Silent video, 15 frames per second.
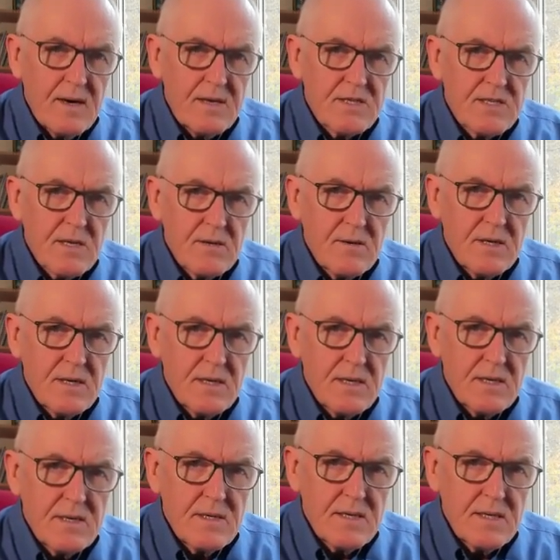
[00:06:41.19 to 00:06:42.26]
So
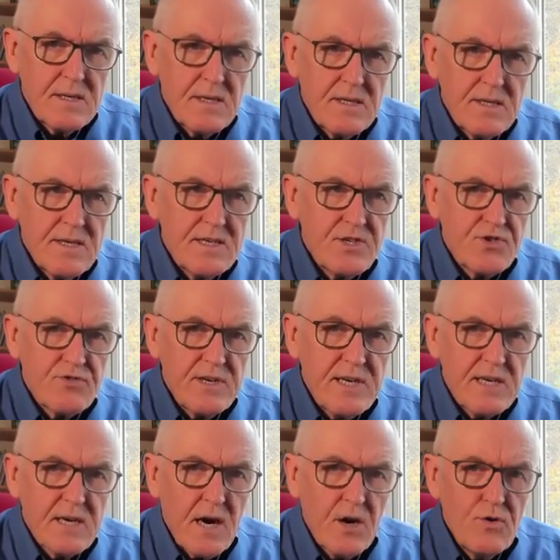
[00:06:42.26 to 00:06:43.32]
the
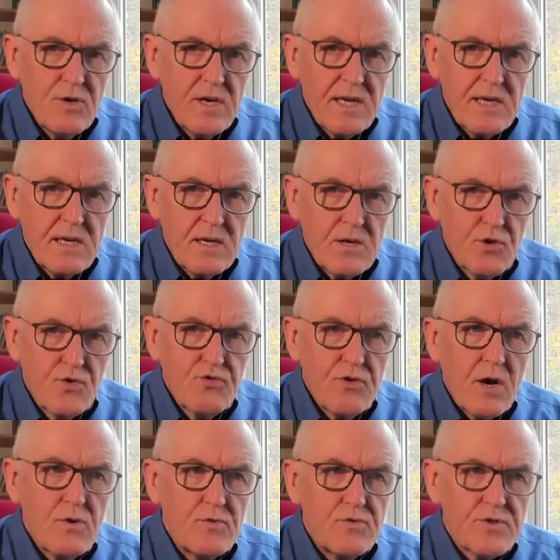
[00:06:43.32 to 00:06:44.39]
intrigue only
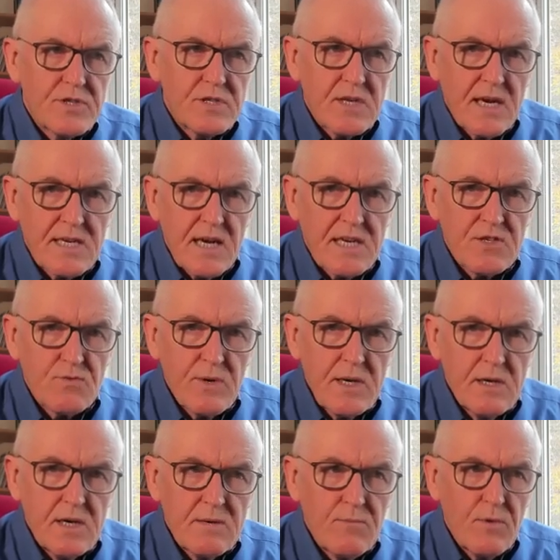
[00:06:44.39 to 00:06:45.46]
grows as we
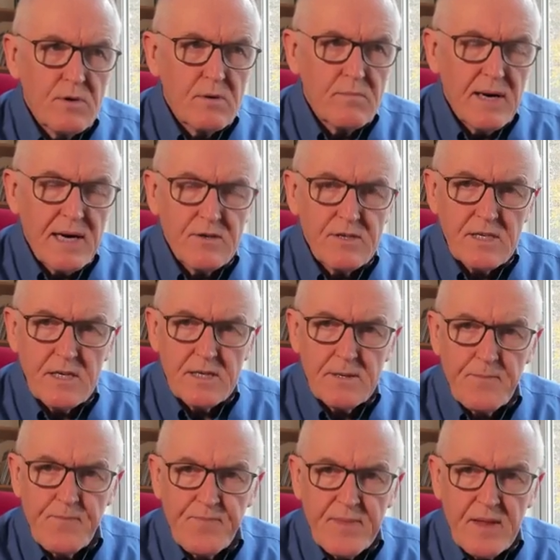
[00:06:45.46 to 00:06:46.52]
learn more about it.
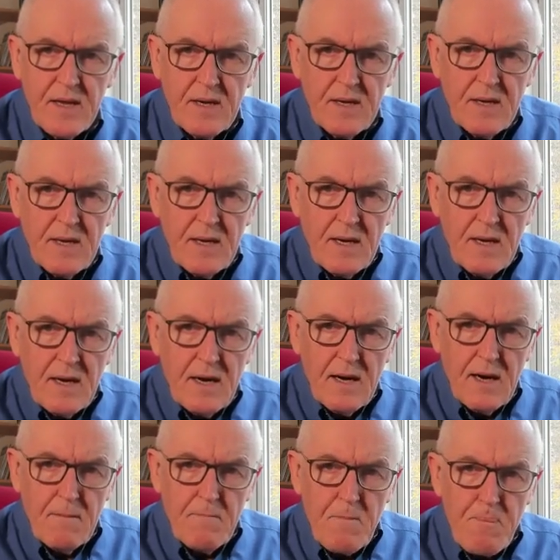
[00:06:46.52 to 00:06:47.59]

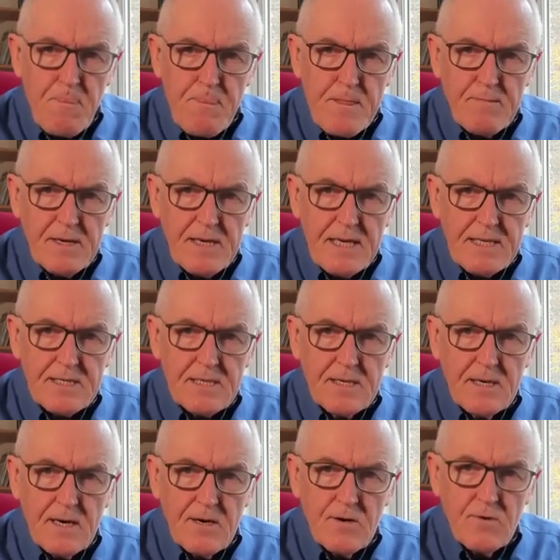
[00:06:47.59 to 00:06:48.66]
But let's
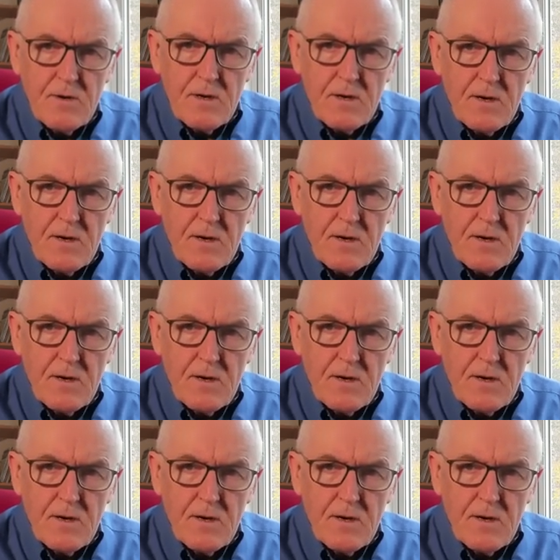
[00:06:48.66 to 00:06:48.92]
go